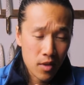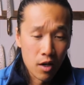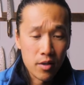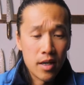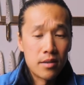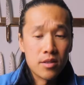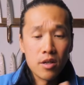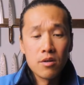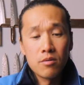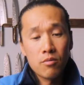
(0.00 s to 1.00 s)
Okay,
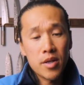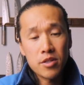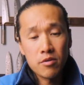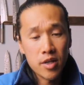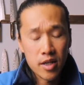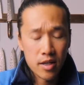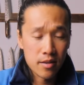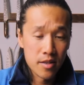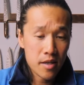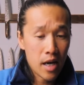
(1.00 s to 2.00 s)
so whetstone cutting.
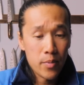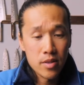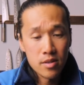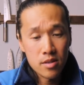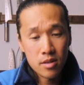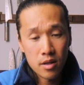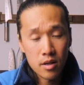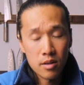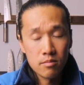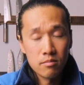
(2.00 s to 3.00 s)
This happens,
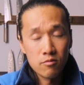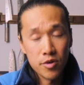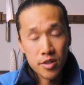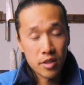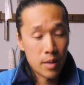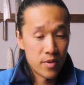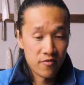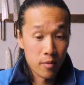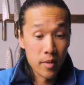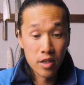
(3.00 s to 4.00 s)
this can happen
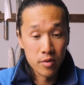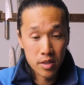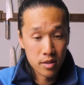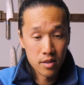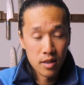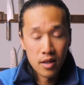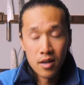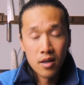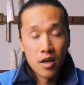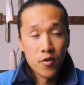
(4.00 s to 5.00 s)
for many reasons.
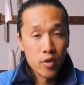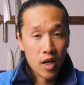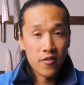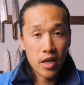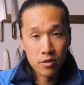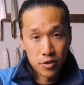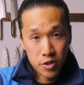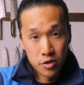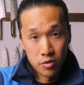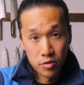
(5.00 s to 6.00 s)
If your knife angle is
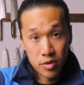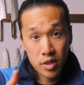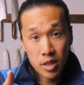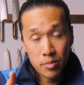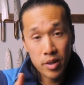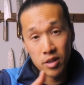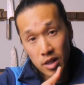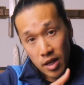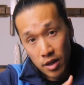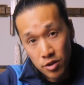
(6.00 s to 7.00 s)
too steep, you
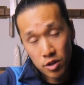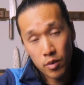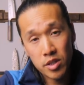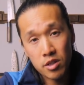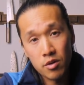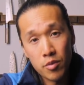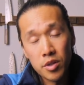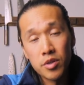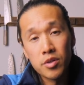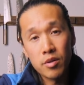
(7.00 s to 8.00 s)
cut into the whetstone when
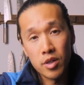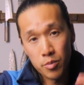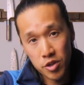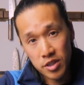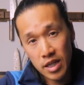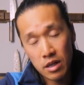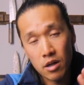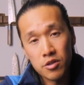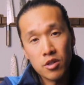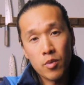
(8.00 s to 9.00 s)
you're pushing down
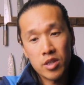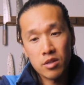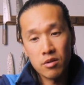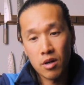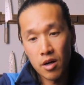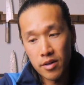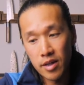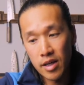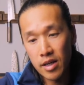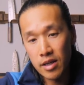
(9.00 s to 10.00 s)
onto the whetstone on
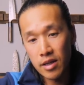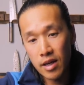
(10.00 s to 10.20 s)
the